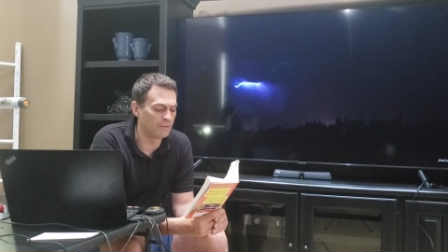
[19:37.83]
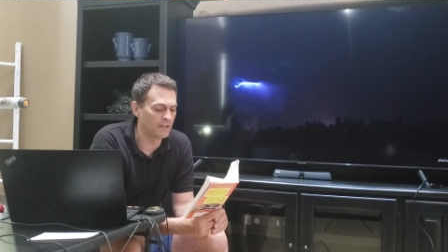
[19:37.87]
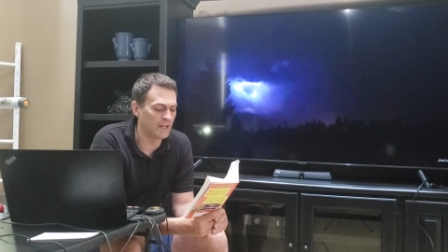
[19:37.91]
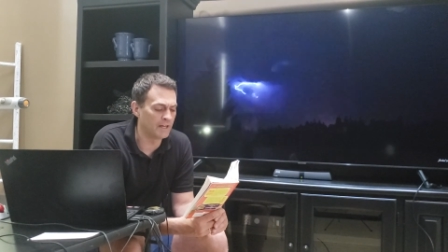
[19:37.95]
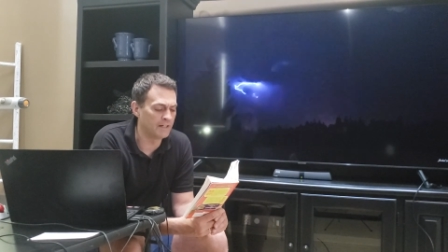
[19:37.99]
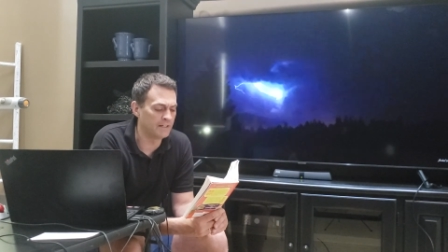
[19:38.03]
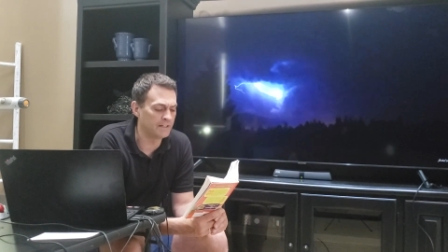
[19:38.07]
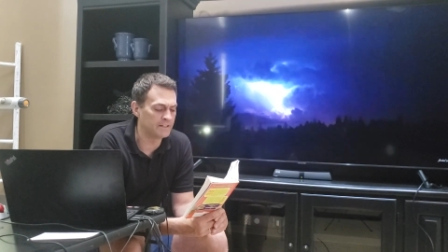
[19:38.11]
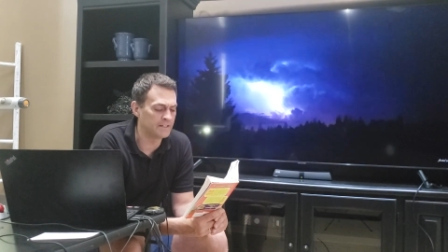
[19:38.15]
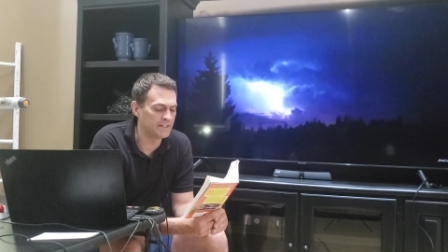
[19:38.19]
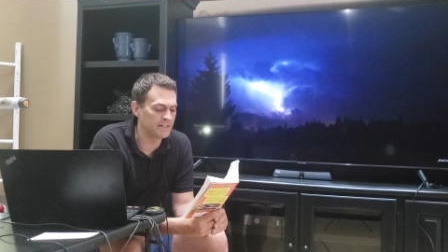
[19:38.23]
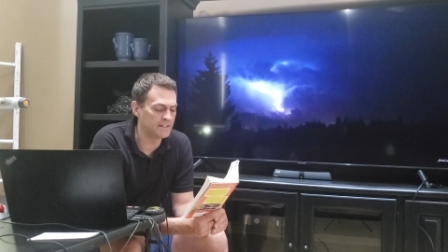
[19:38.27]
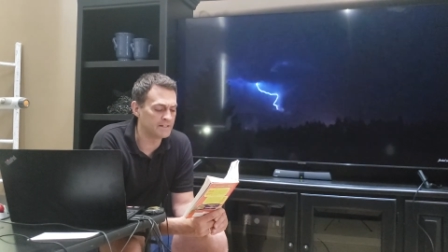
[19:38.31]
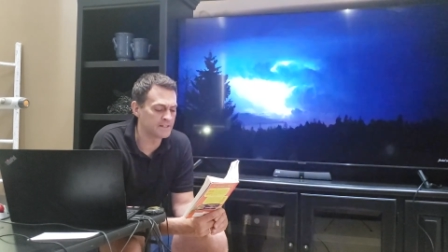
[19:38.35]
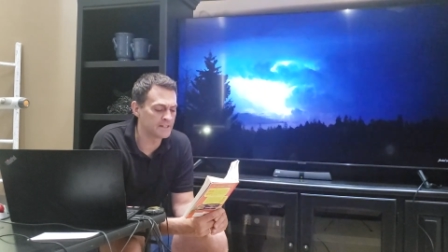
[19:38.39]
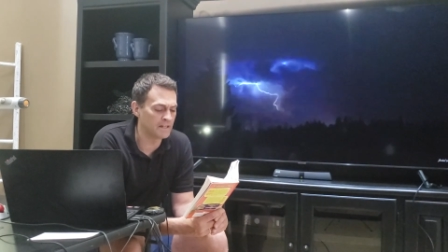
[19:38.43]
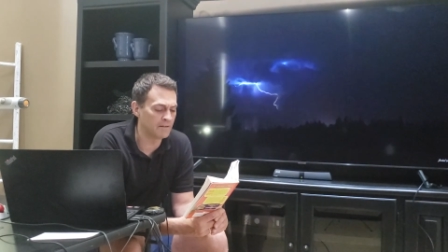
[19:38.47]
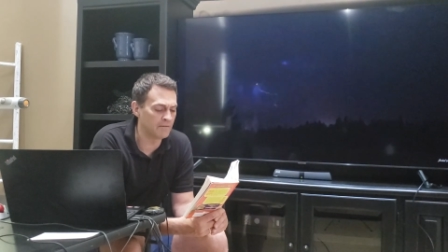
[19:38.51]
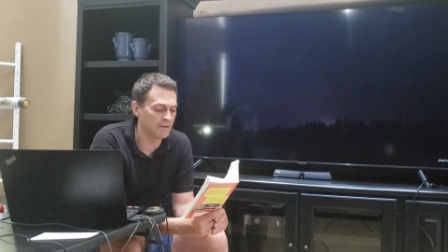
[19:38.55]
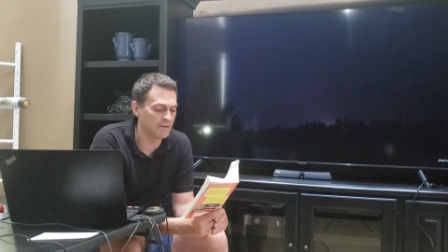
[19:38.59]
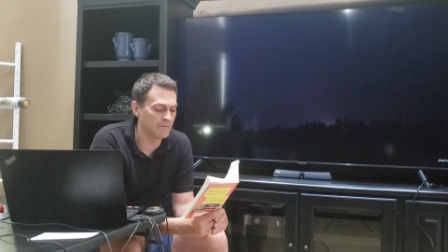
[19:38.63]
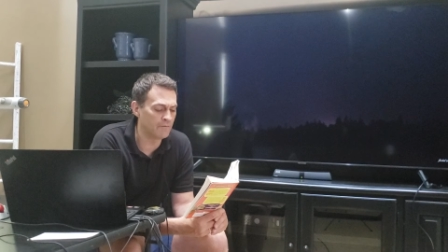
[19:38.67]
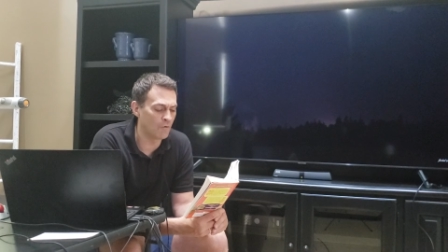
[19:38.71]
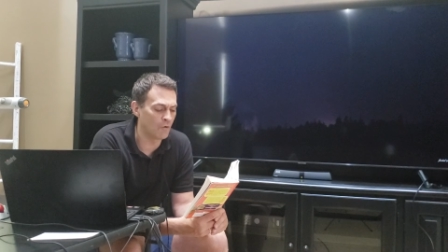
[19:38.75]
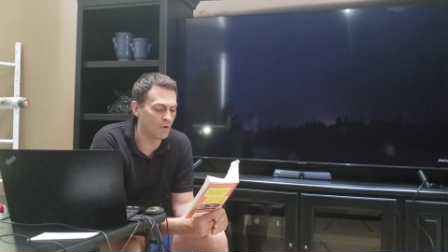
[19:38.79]

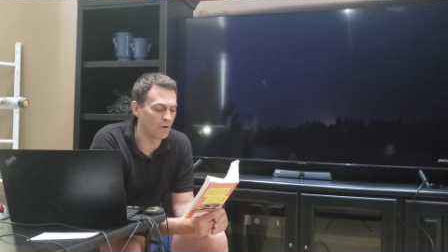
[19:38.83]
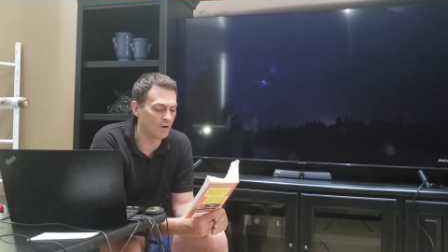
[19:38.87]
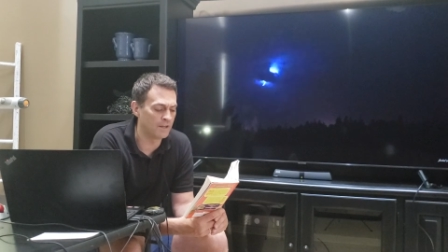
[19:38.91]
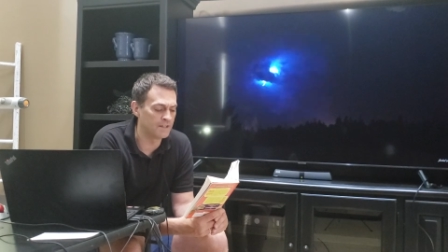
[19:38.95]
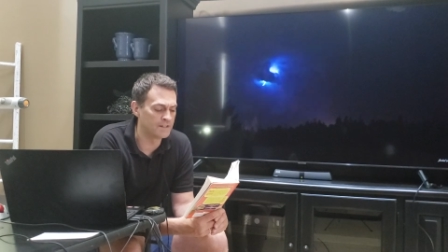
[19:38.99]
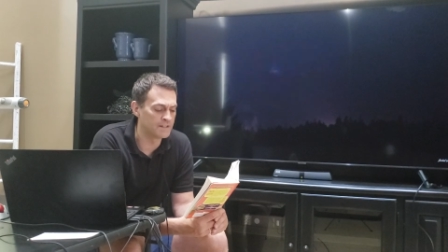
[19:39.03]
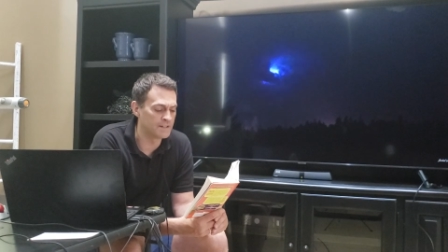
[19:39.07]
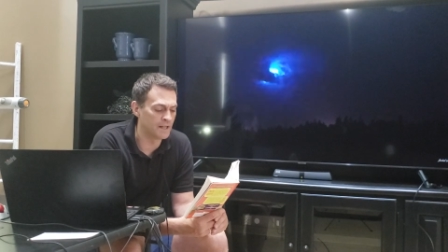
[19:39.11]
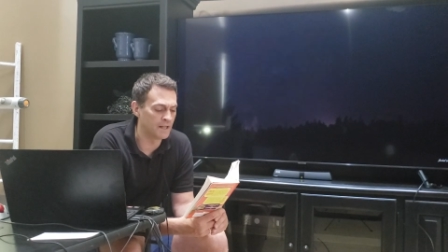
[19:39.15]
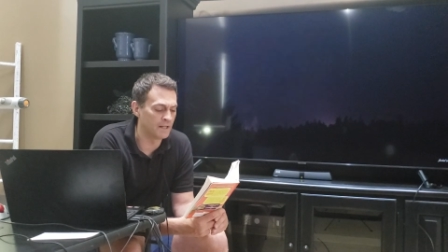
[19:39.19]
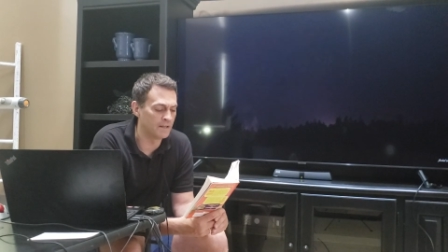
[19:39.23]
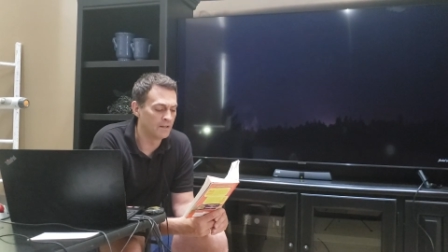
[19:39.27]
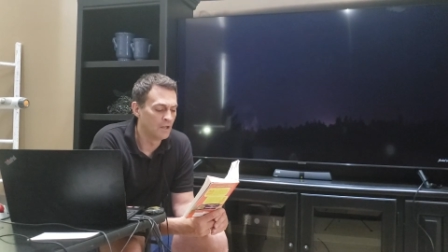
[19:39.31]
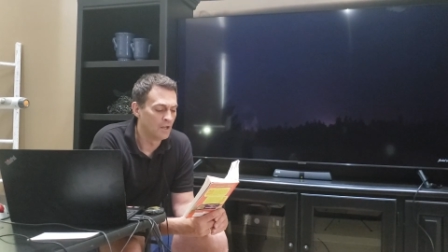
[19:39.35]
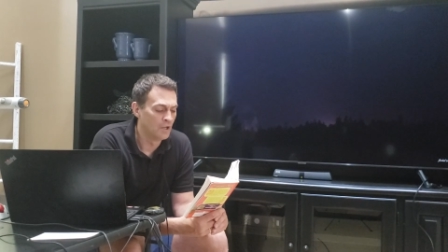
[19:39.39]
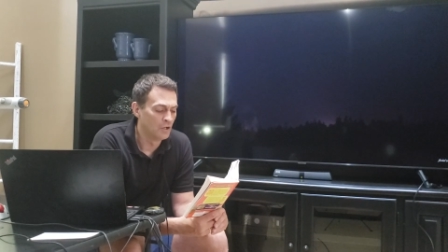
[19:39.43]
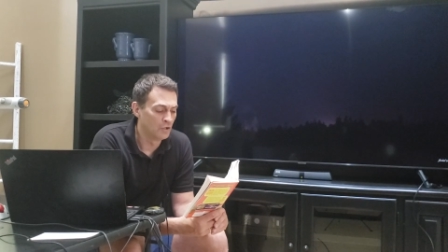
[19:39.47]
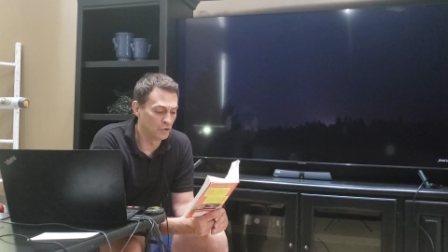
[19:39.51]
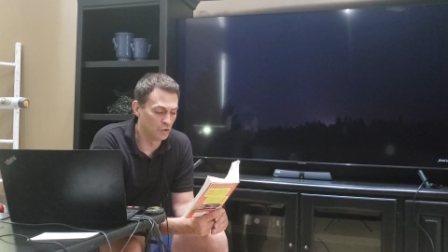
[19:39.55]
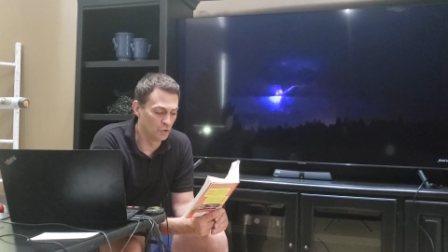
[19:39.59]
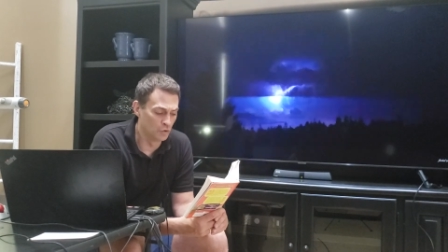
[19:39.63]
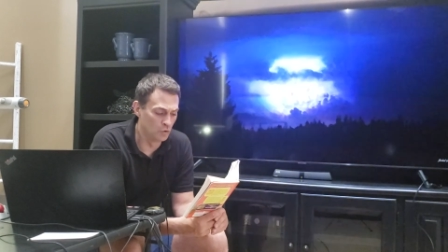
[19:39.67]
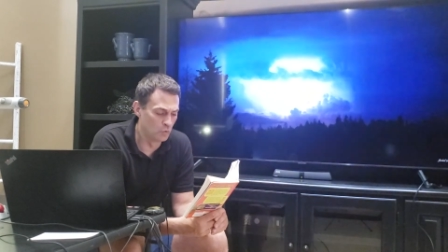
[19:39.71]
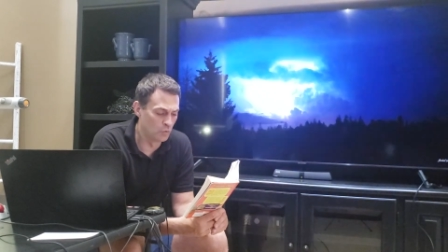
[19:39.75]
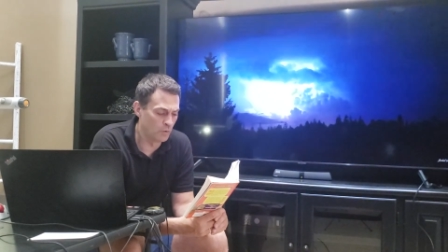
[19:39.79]
1974, he said.
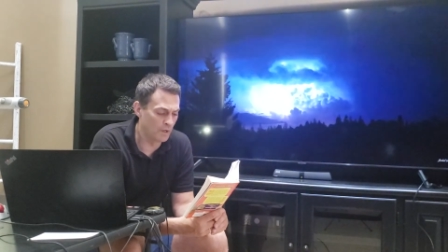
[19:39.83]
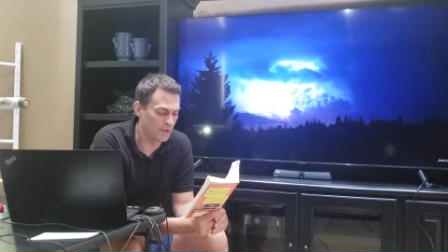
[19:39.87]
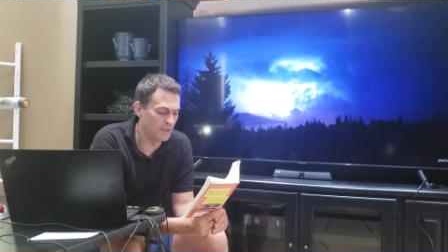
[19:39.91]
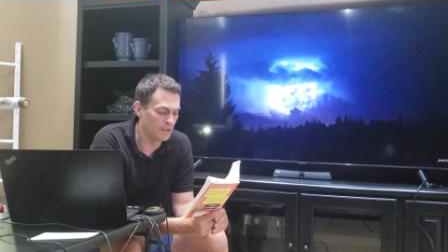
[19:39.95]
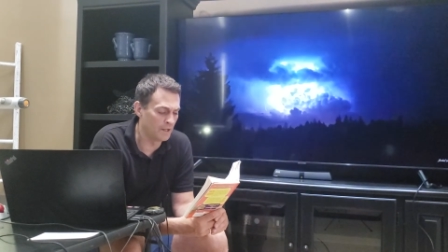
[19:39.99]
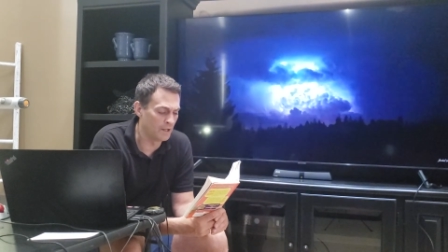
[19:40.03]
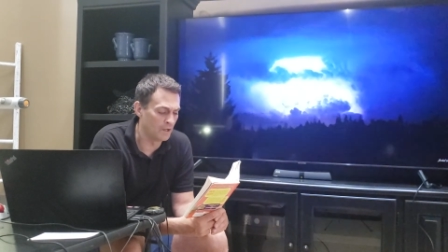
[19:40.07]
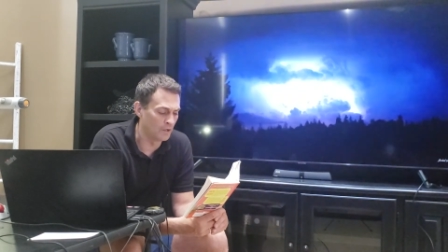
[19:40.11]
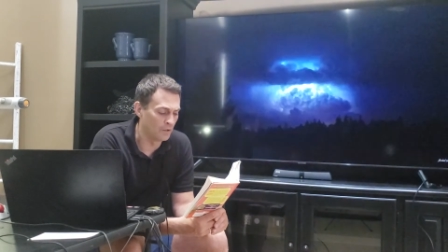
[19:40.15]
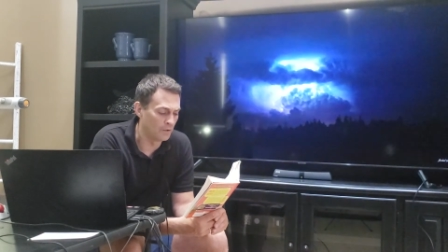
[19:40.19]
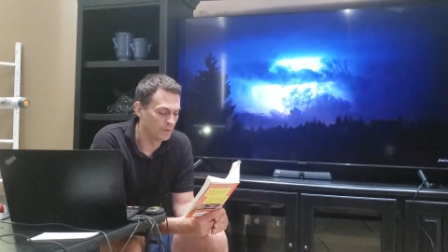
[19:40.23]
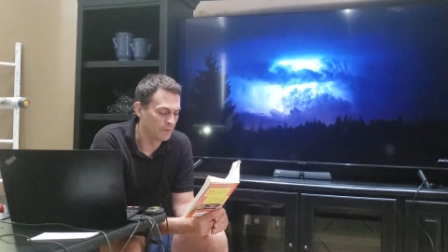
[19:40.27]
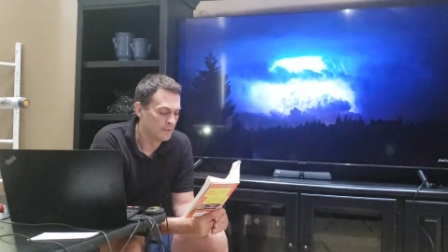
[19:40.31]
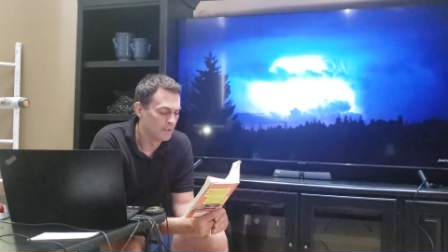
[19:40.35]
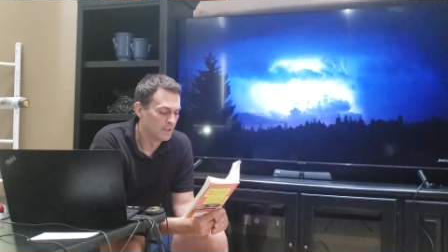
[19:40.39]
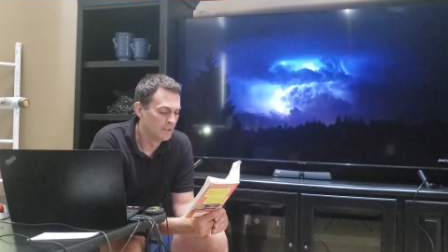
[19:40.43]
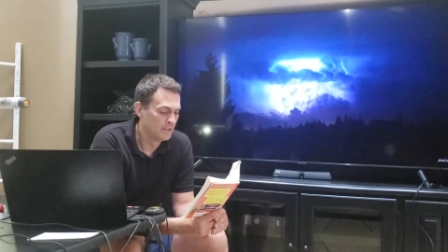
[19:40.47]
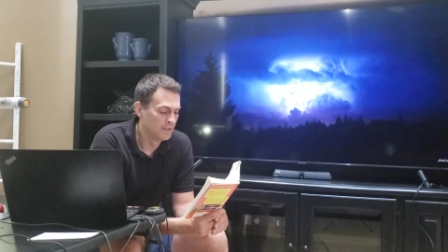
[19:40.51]
You will.